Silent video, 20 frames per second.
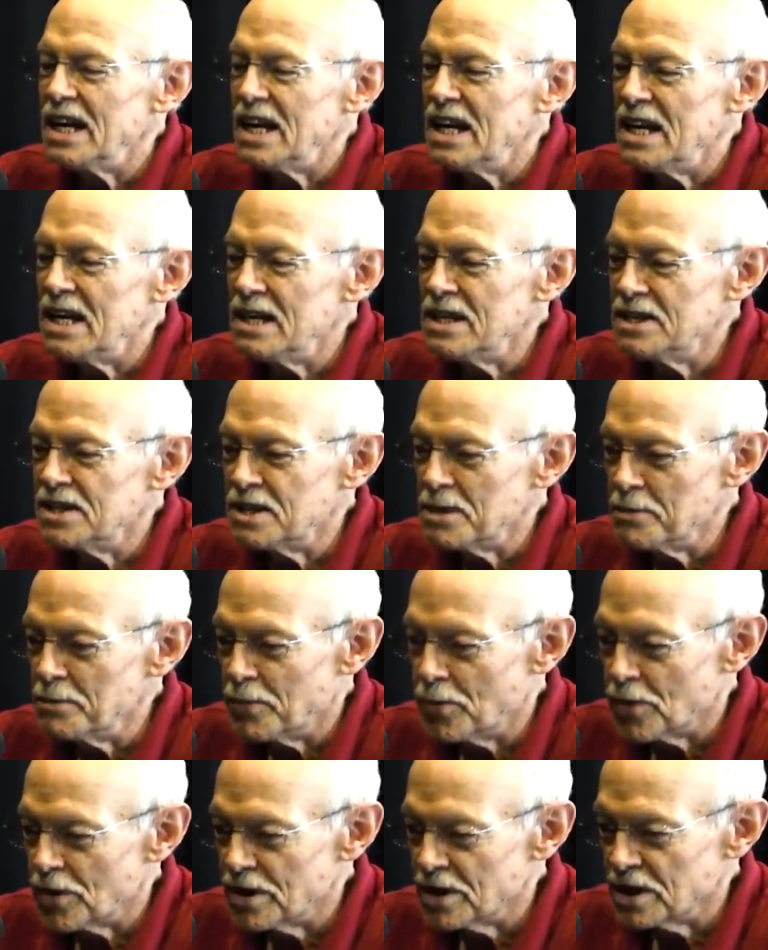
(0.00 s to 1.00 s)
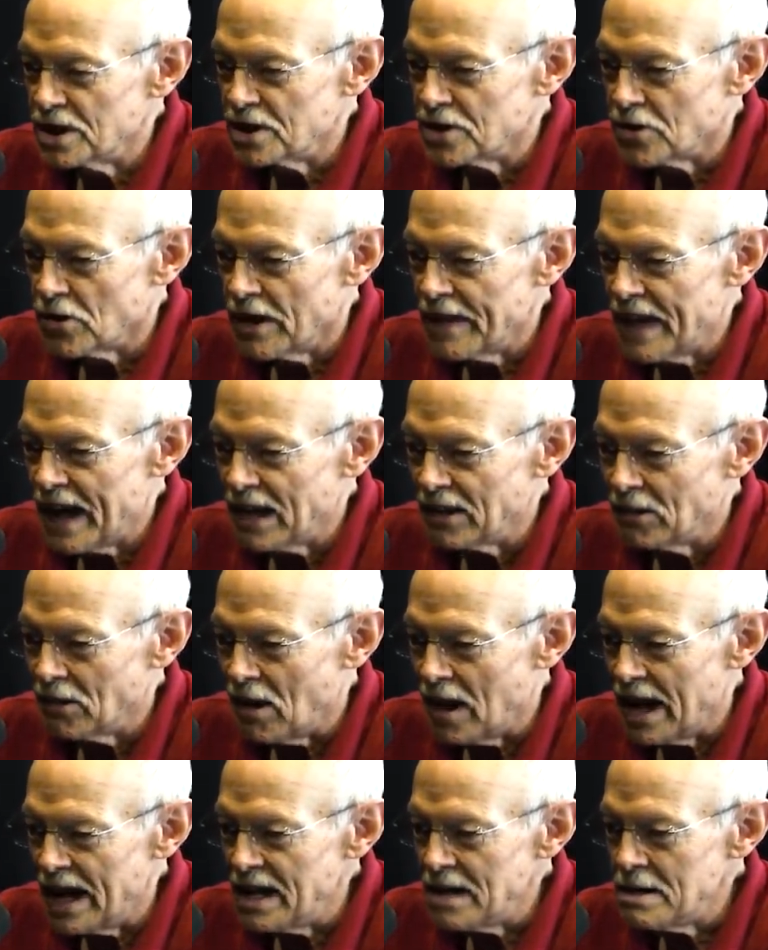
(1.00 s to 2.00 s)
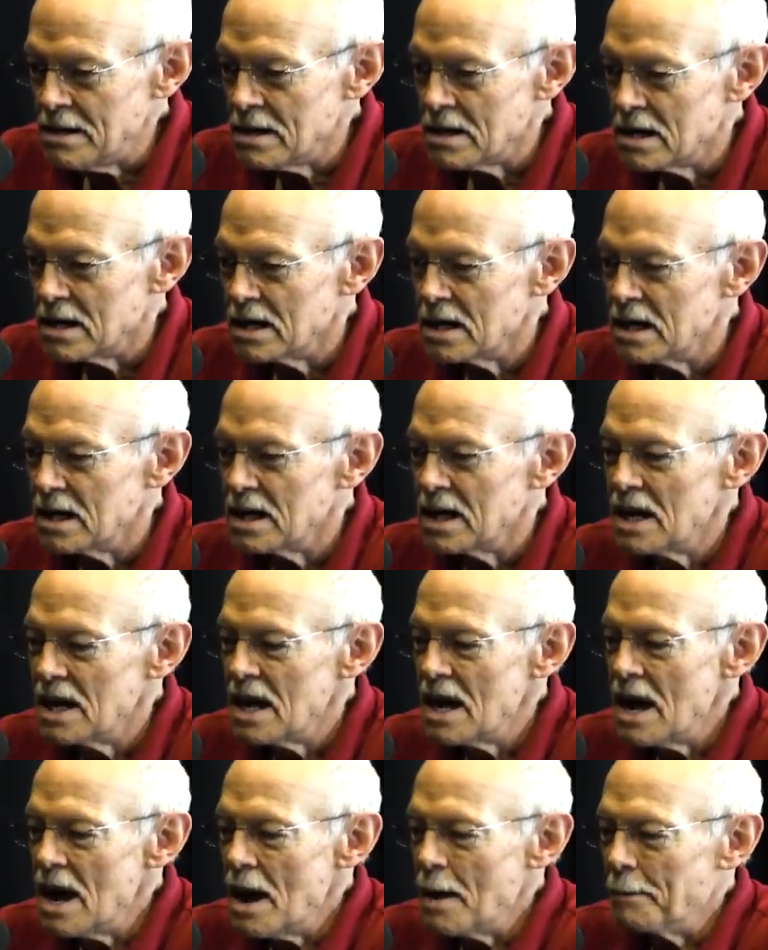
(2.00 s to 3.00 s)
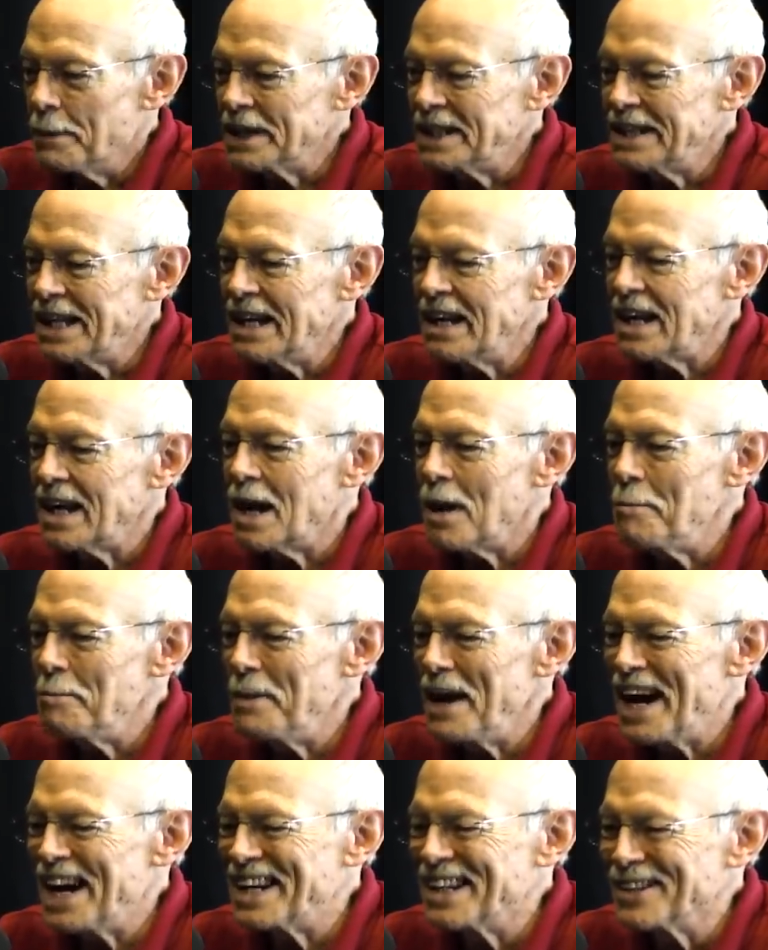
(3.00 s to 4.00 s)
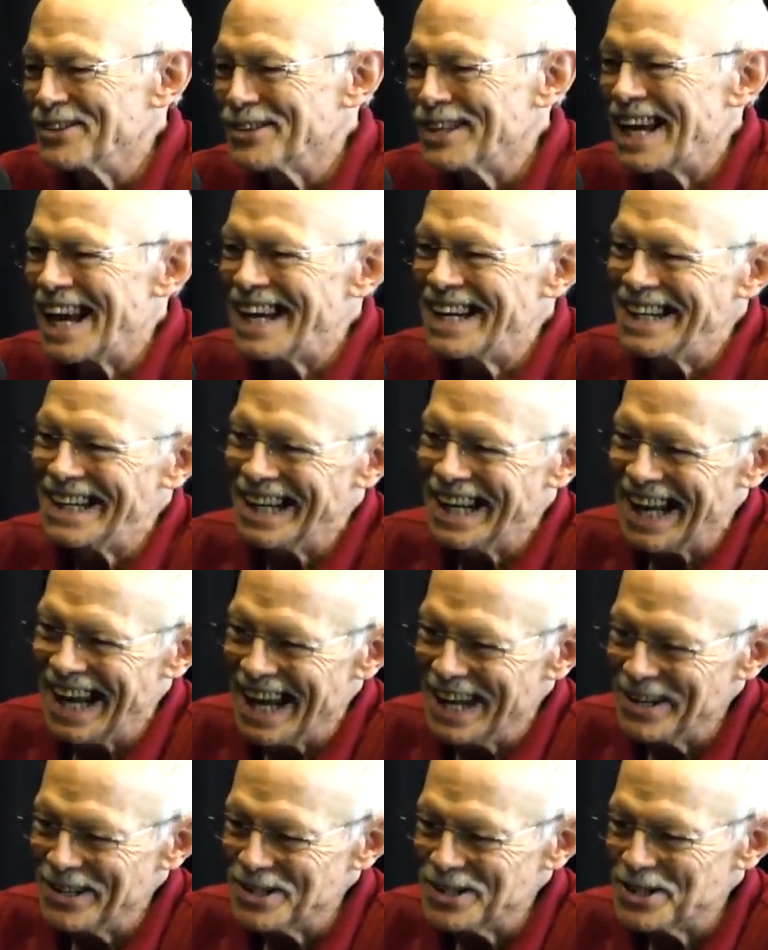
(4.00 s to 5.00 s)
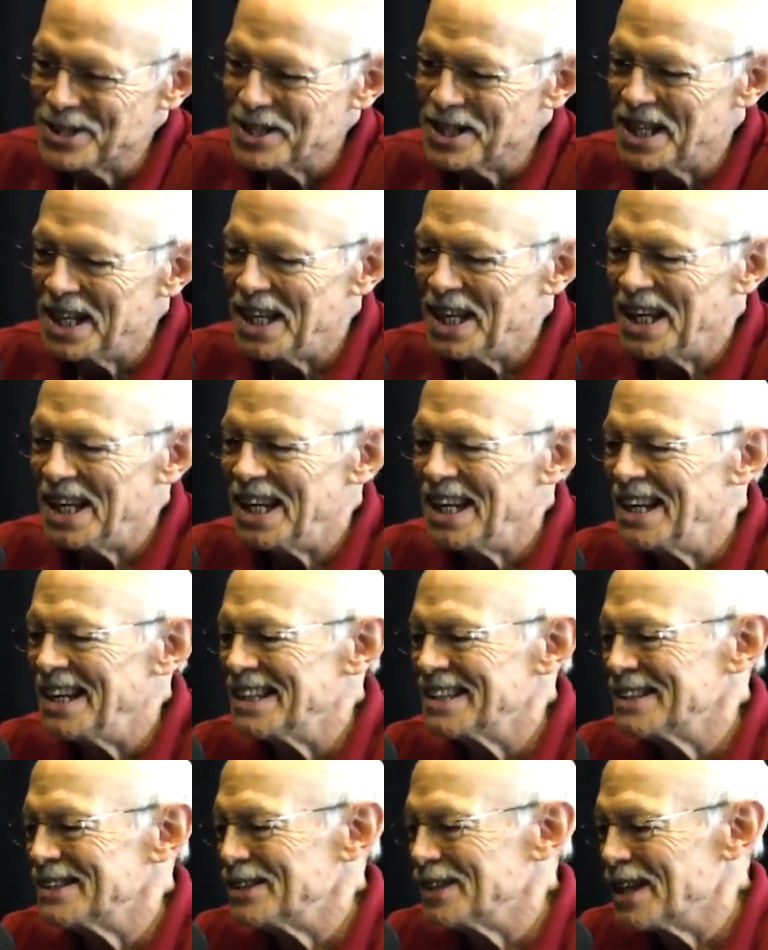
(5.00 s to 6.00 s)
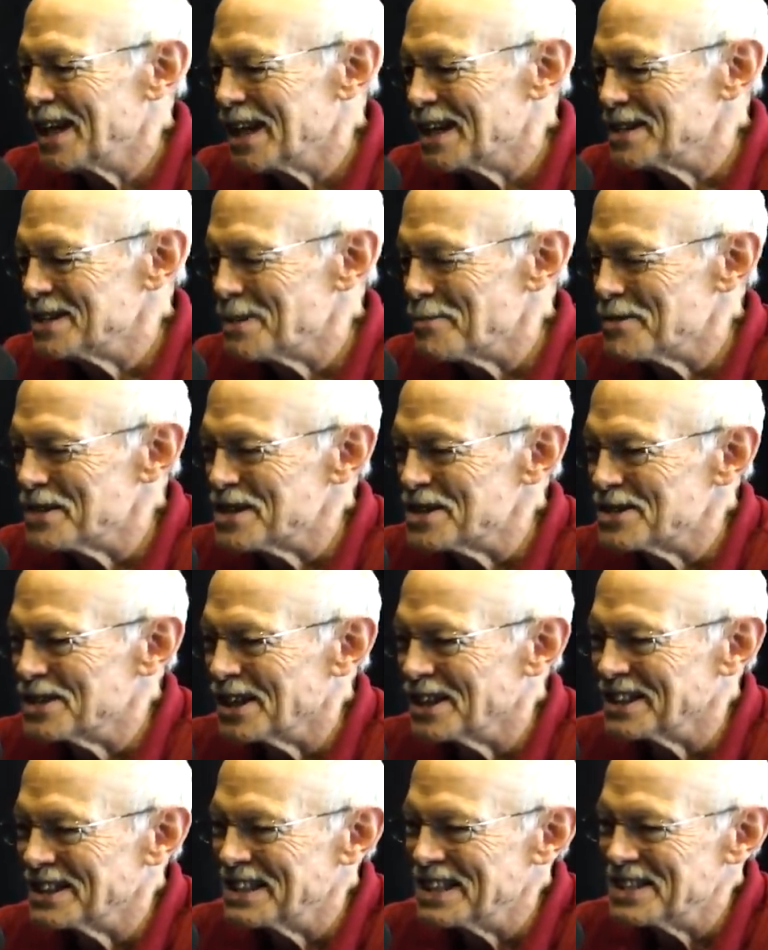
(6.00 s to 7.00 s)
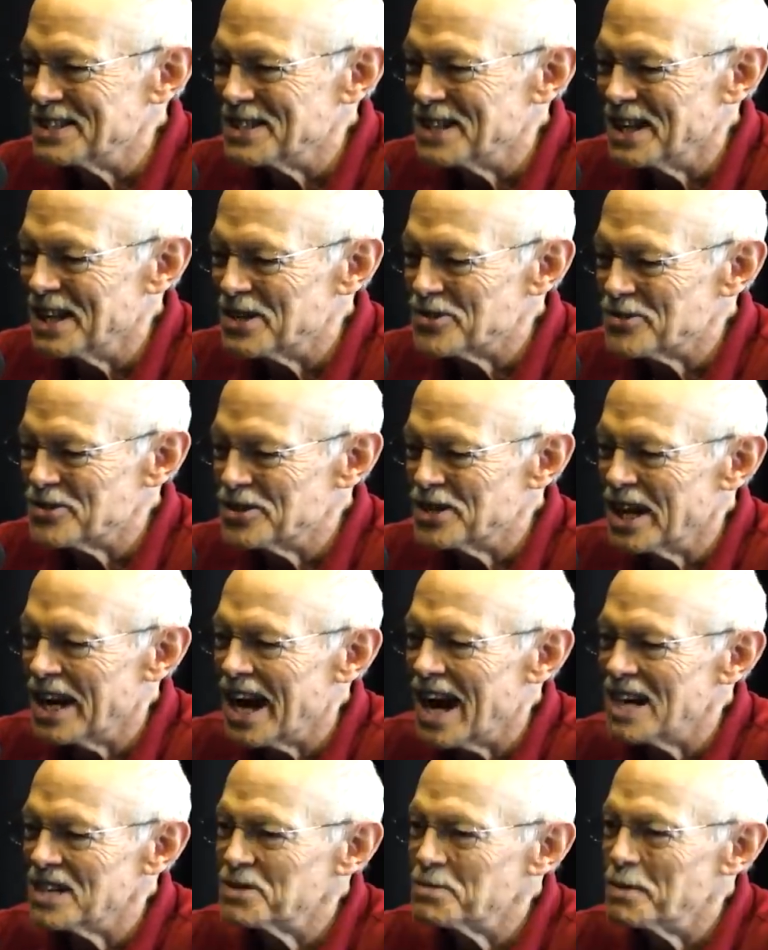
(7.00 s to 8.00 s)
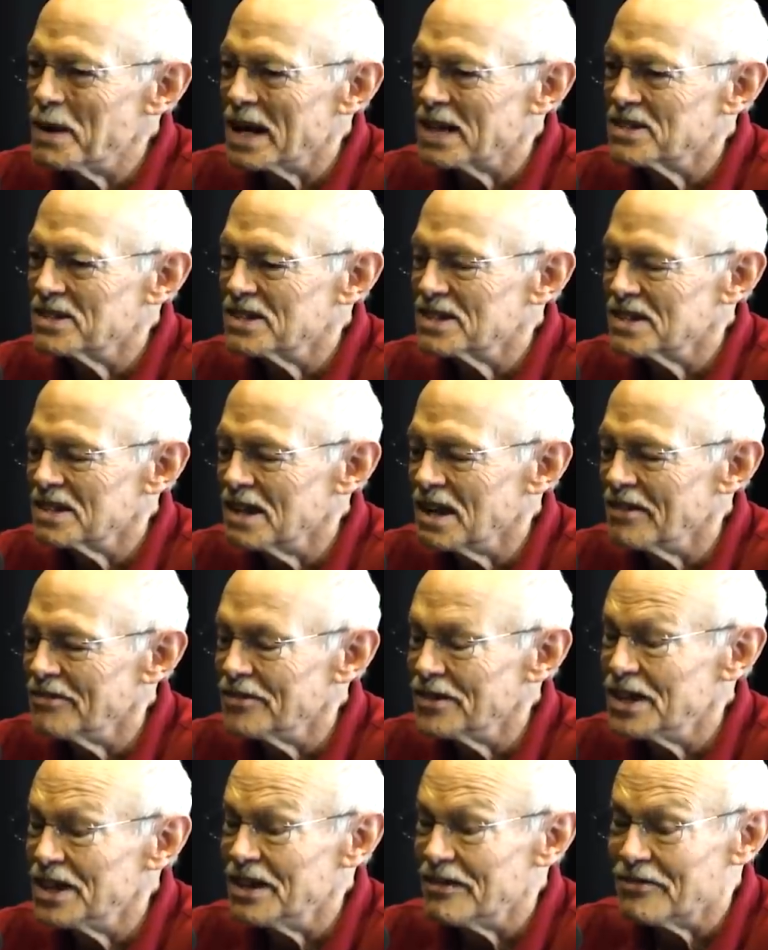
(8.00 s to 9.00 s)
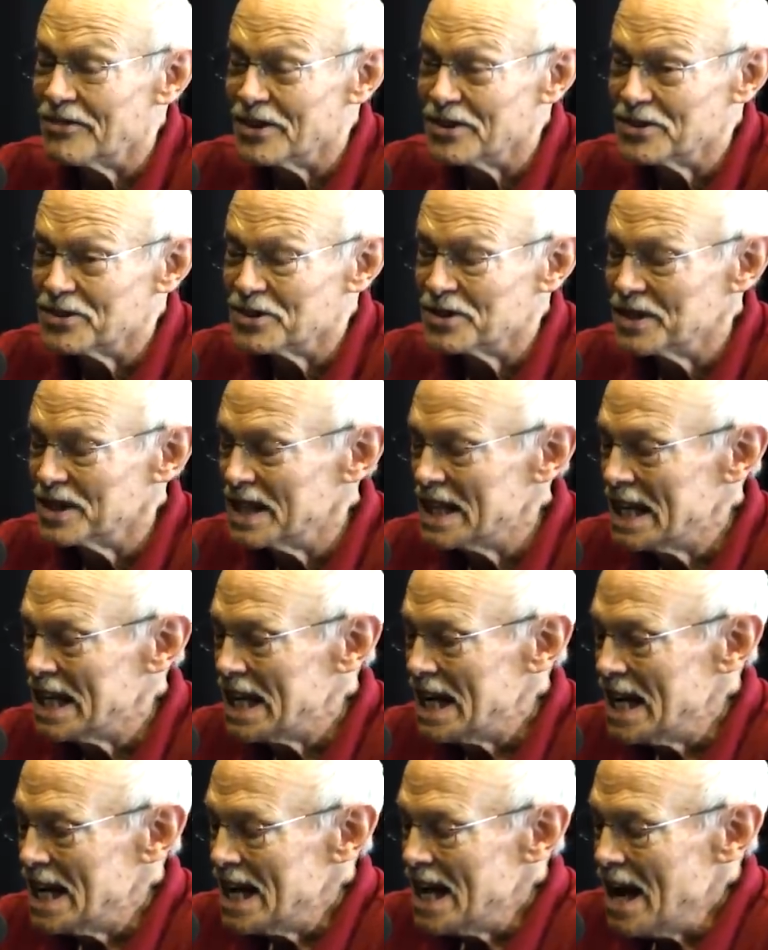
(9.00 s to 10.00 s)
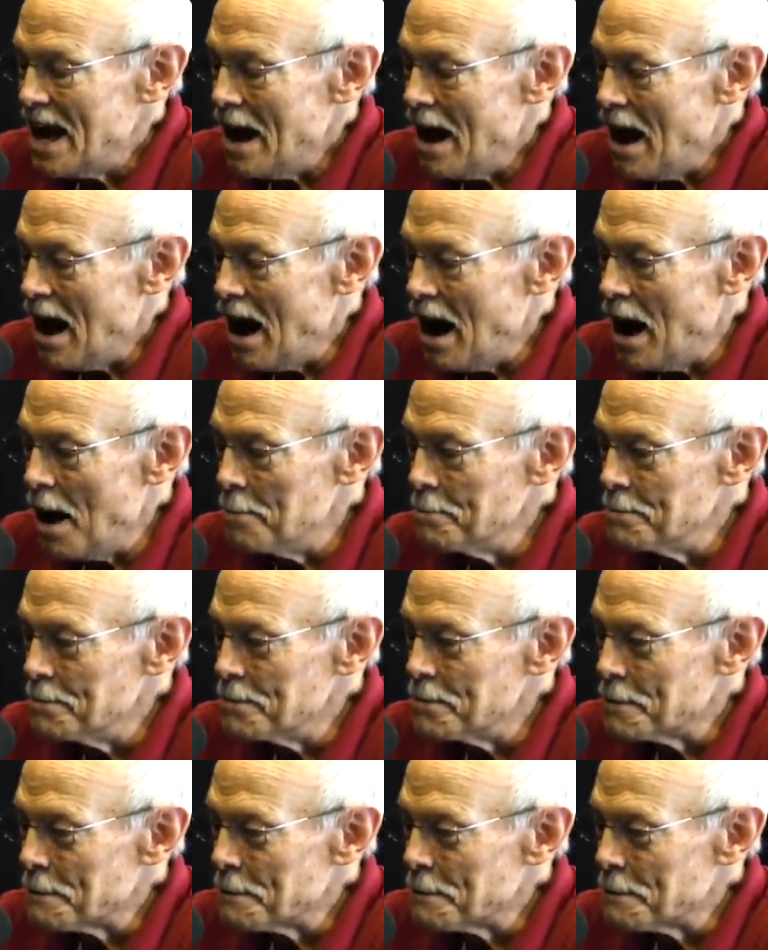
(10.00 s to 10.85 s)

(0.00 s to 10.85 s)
is important to draw that line, but then to come back and look at it again and see uh, some of the subtleties and interesting aspects of the difference. Um,